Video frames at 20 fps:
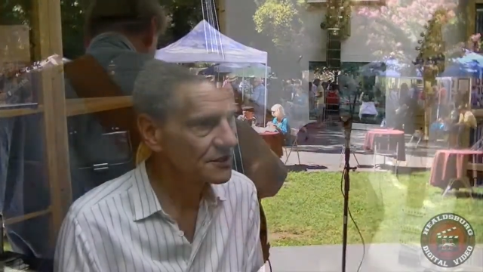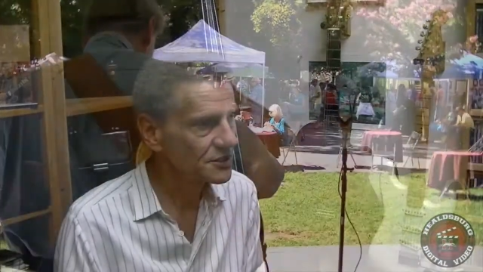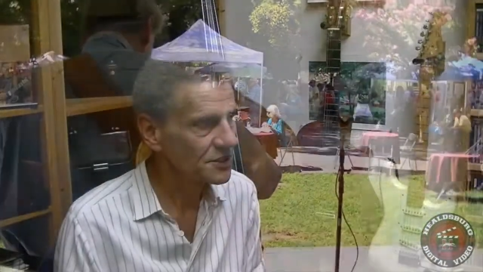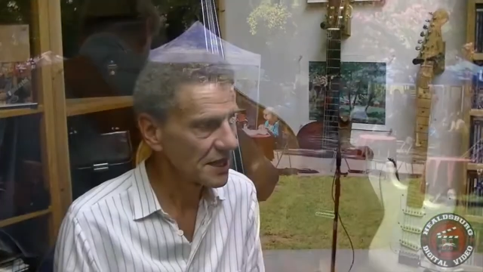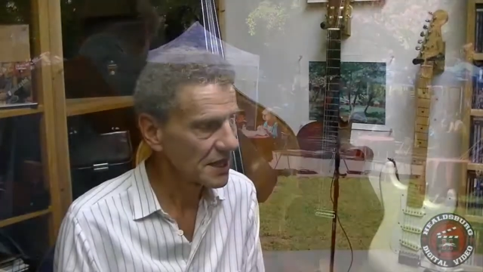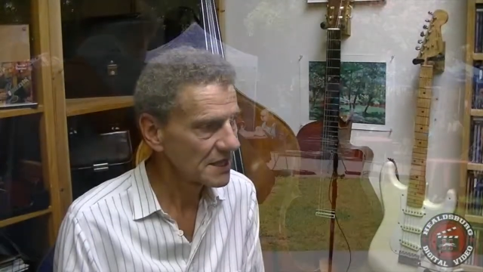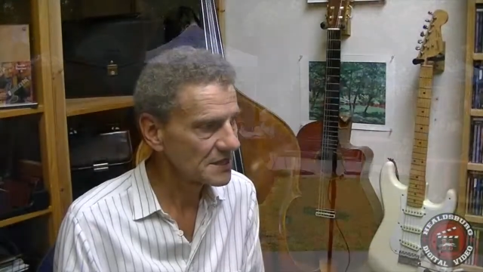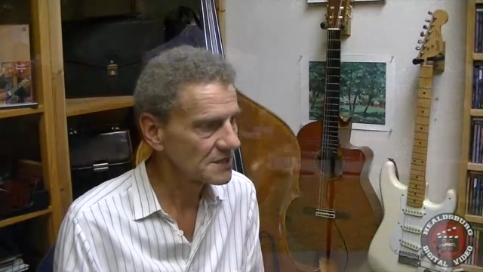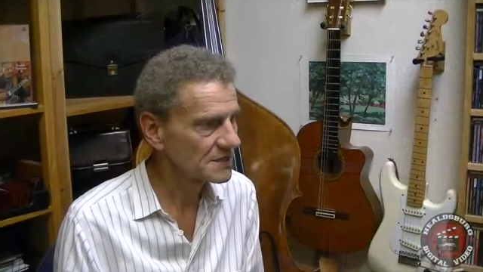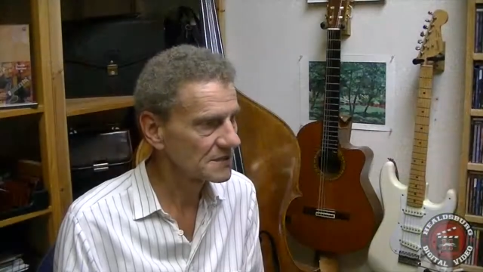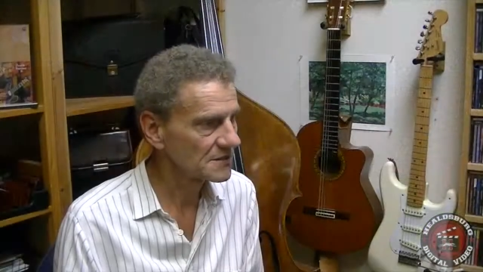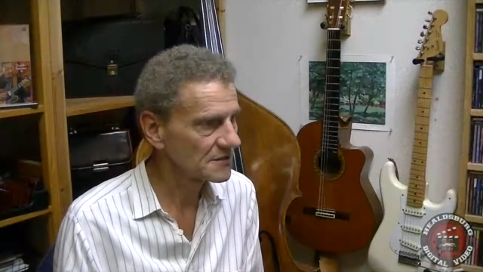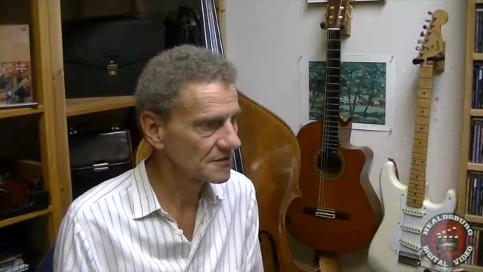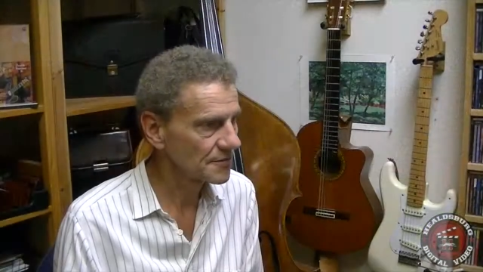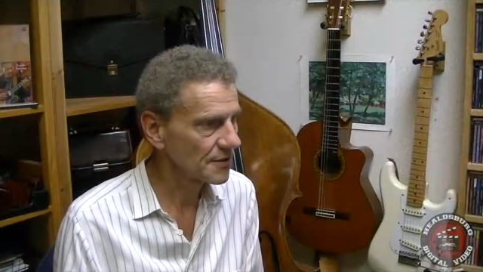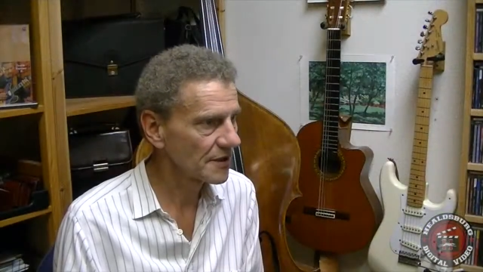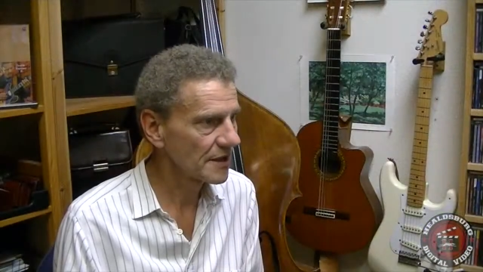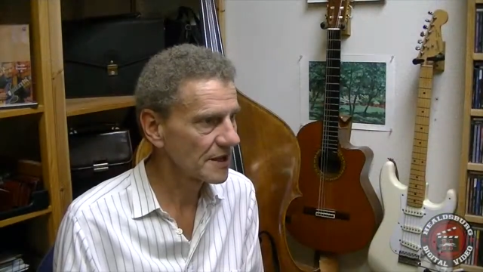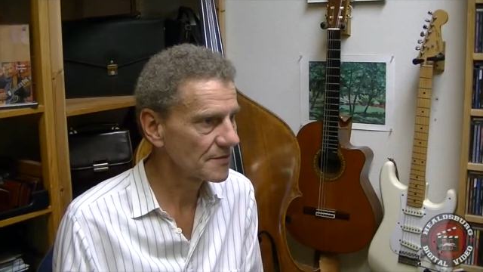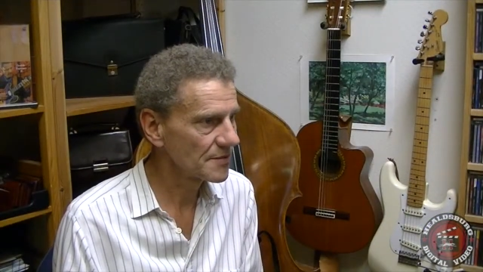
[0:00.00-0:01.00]
chances to
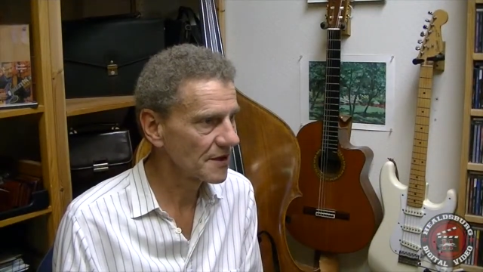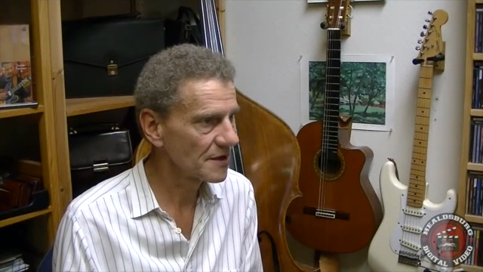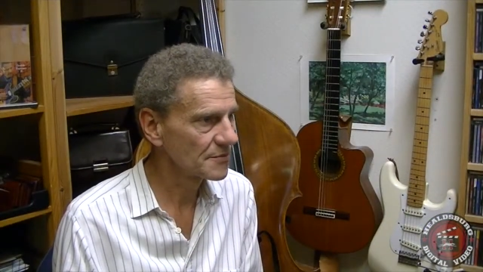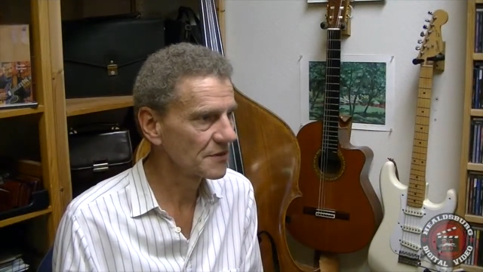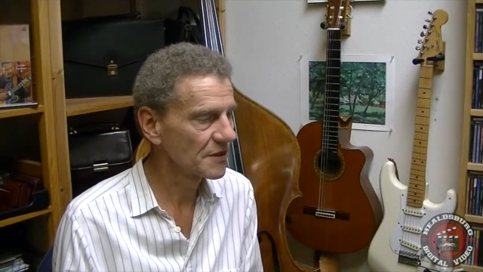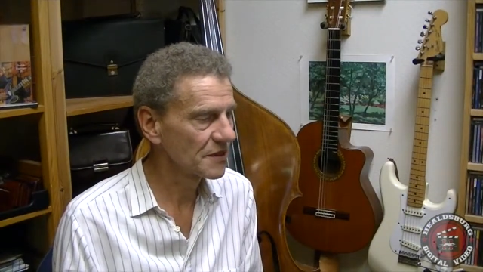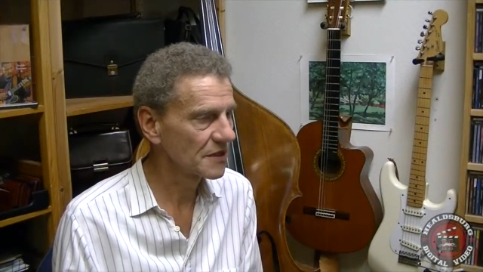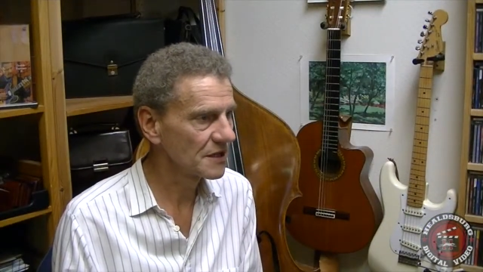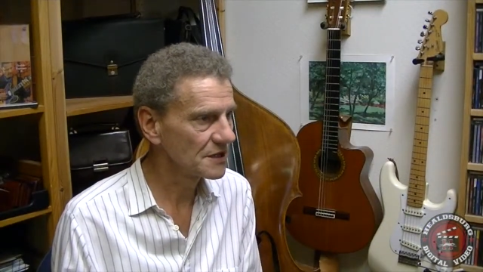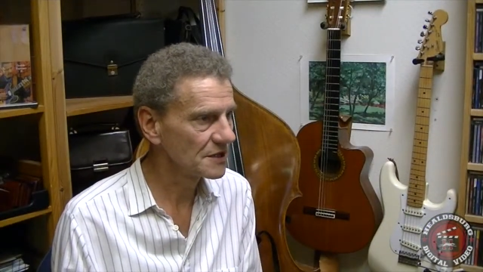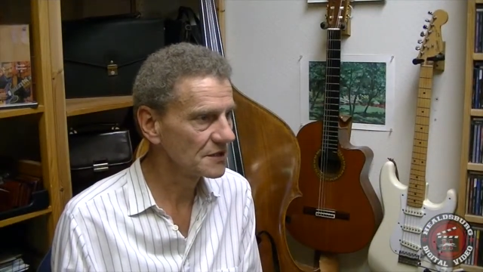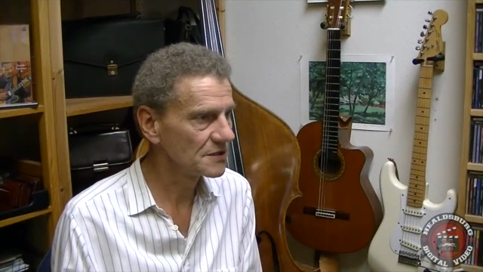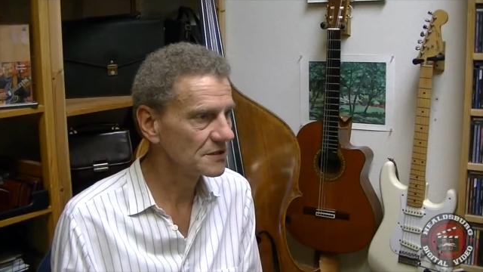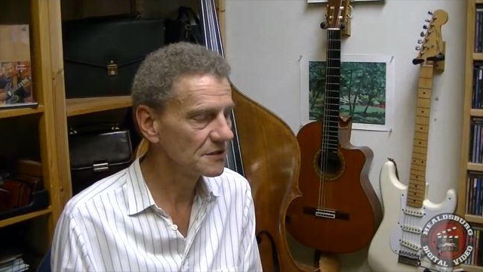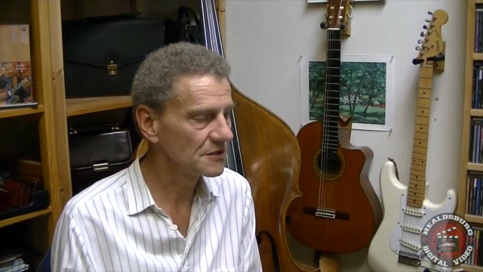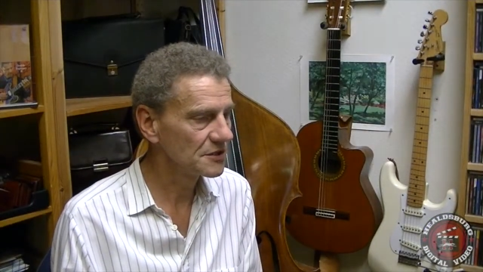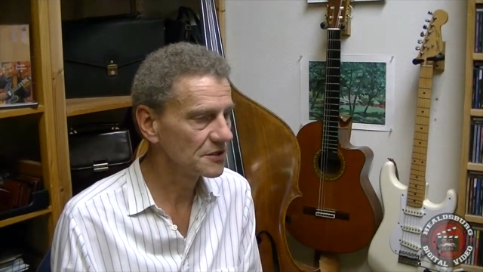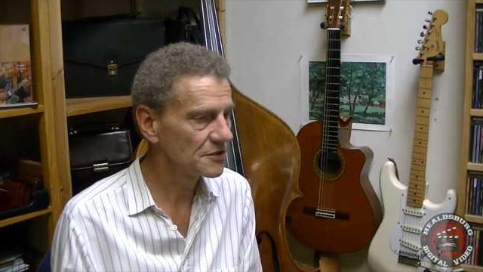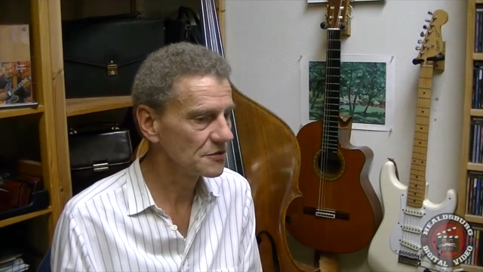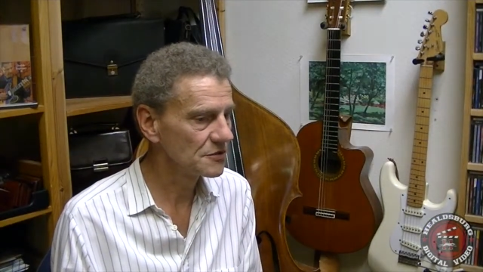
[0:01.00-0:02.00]
play Metheny
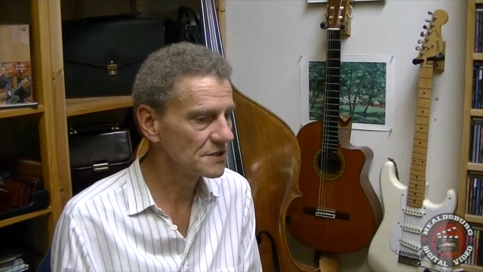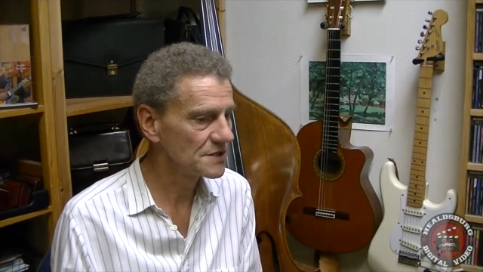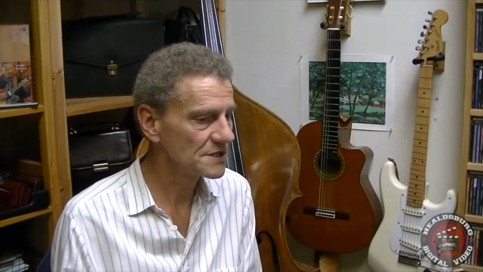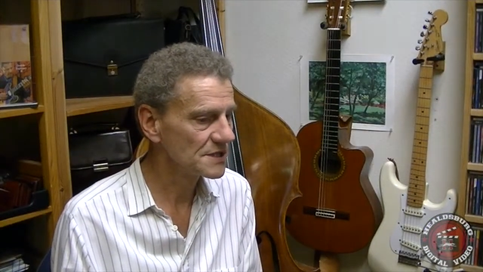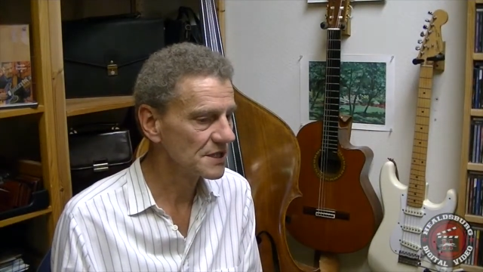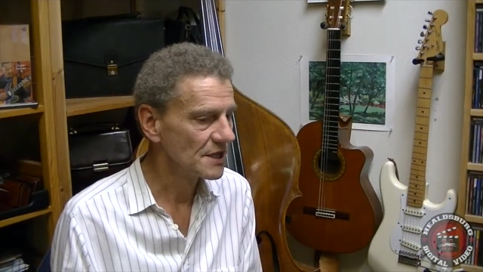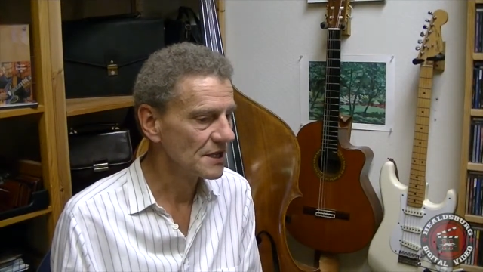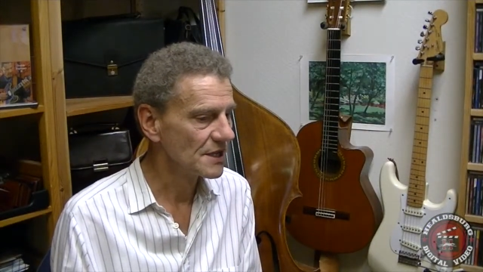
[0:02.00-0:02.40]
tunes.